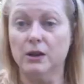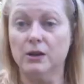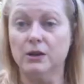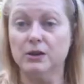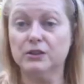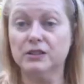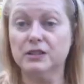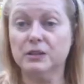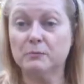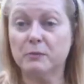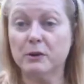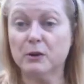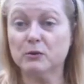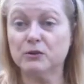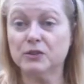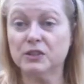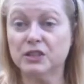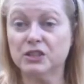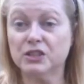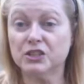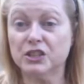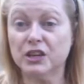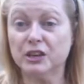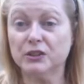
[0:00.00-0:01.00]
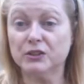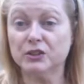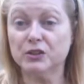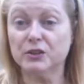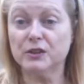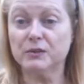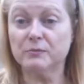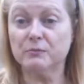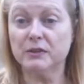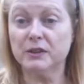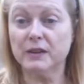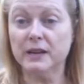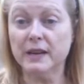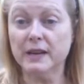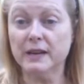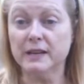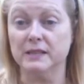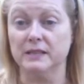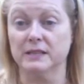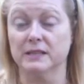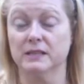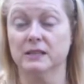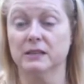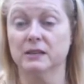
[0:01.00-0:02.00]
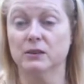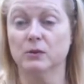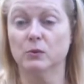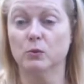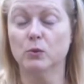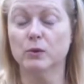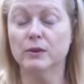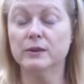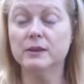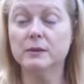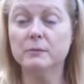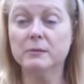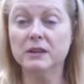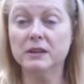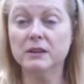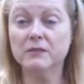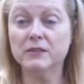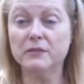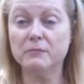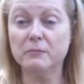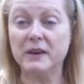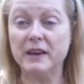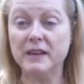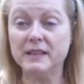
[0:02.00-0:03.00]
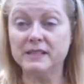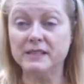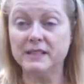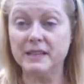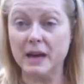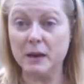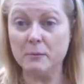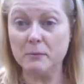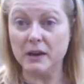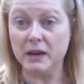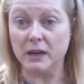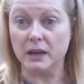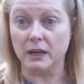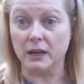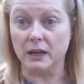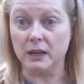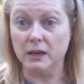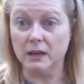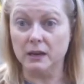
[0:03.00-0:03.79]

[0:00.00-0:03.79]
You're supposed to shelter in place. We're in the middle of a pandemic.